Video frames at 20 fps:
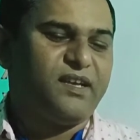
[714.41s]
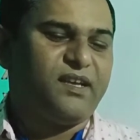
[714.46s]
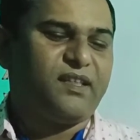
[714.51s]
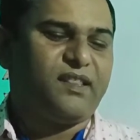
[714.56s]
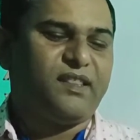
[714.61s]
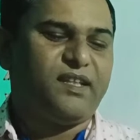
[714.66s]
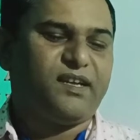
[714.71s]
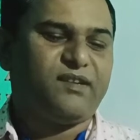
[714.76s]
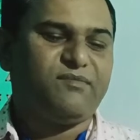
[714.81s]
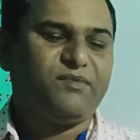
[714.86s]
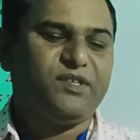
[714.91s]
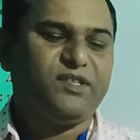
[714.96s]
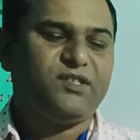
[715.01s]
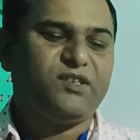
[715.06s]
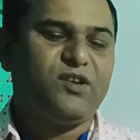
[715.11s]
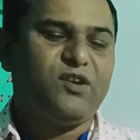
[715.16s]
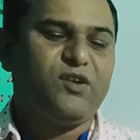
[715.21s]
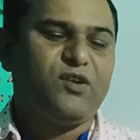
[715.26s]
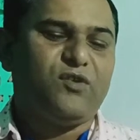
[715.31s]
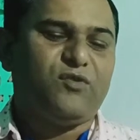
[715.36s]
That means
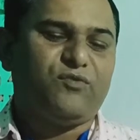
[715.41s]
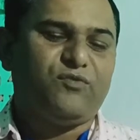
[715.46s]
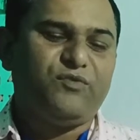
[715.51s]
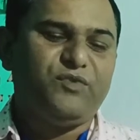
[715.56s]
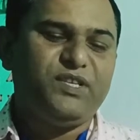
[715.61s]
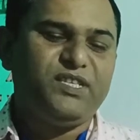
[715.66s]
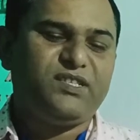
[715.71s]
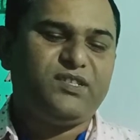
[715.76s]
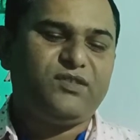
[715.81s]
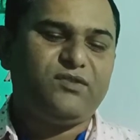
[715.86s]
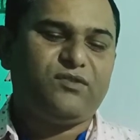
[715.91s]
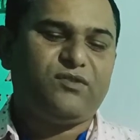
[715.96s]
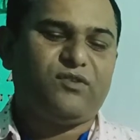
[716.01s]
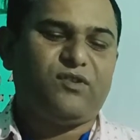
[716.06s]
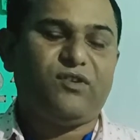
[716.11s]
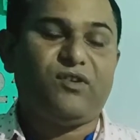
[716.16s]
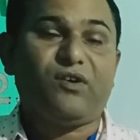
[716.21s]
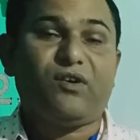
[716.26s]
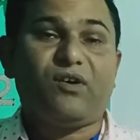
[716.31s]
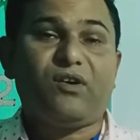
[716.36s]
we should
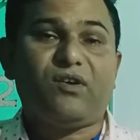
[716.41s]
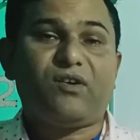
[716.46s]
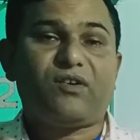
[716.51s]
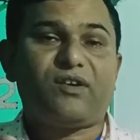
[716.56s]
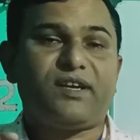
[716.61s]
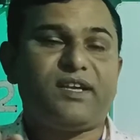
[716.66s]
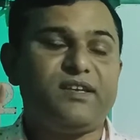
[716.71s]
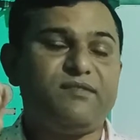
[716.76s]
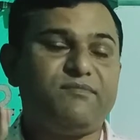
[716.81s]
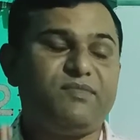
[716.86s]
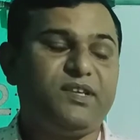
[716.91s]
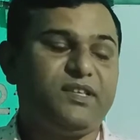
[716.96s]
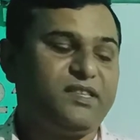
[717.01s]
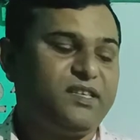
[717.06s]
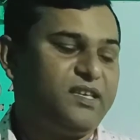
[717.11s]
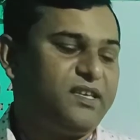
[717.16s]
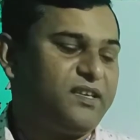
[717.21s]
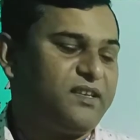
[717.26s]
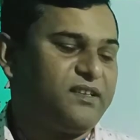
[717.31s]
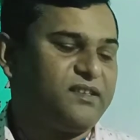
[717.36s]
learn everything,